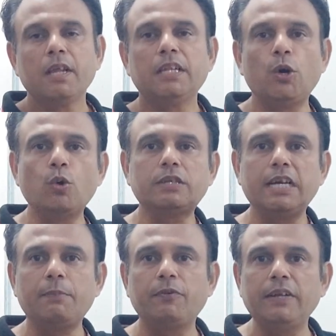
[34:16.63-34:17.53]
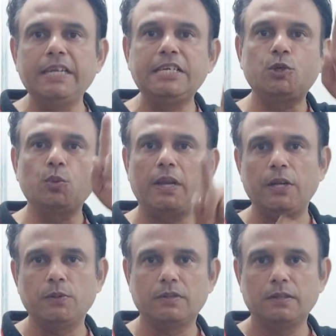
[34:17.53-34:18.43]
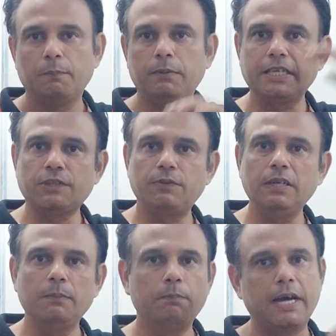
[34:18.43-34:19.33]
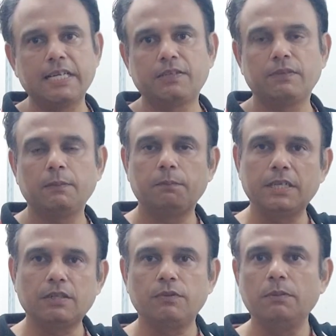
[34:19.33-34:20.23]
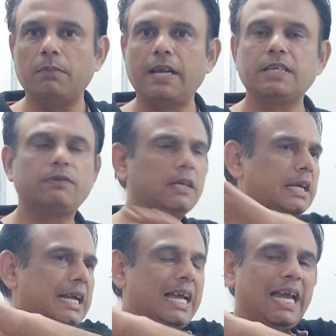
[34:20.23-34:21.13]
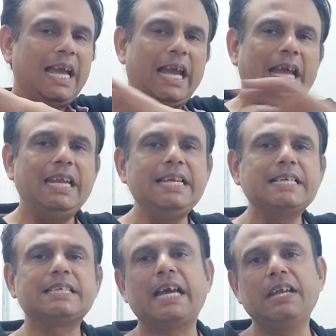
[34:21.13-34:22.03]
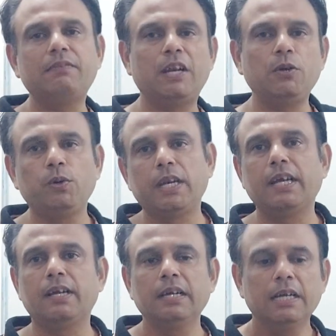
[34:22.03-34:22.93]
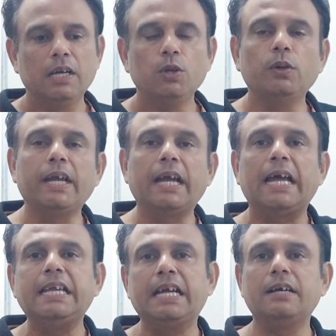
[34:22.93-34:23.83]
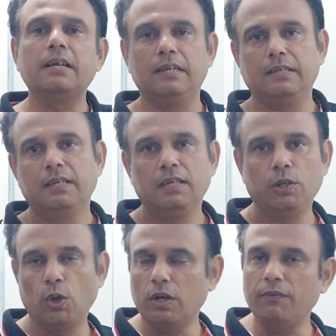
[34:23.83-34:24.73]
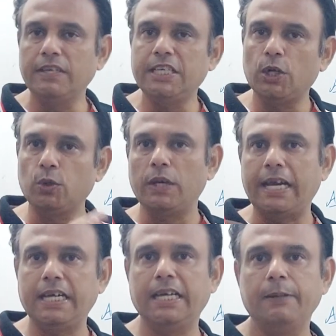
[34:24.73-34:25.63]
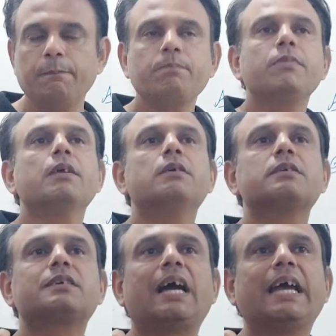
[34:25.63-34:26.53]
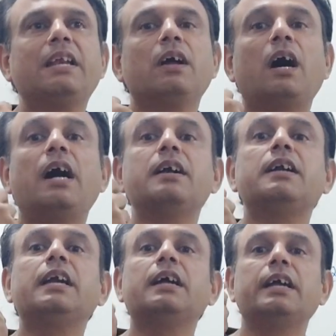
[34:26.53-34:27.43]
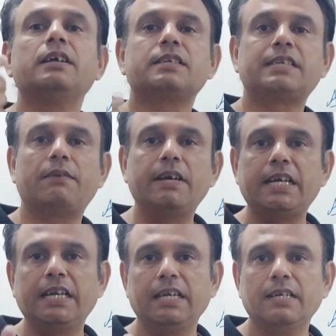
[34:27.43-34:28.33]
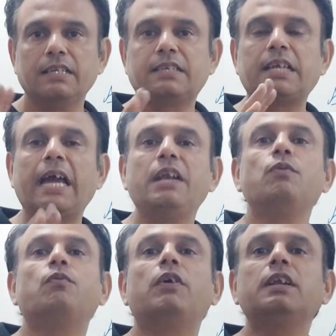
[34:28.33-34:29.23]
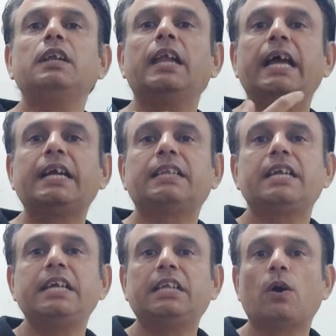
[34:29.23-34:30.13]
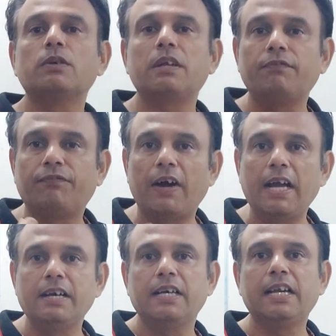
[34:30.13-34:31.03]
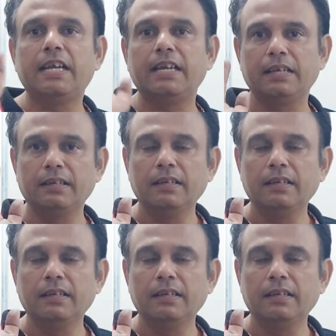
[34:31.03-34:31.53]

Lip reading: They oscillate between these two values, plus 1, minus 1, plus 1, minus 1. Any sine value you take any angle, not even 0 to 90, sine 170, sine 1,03,500 degree.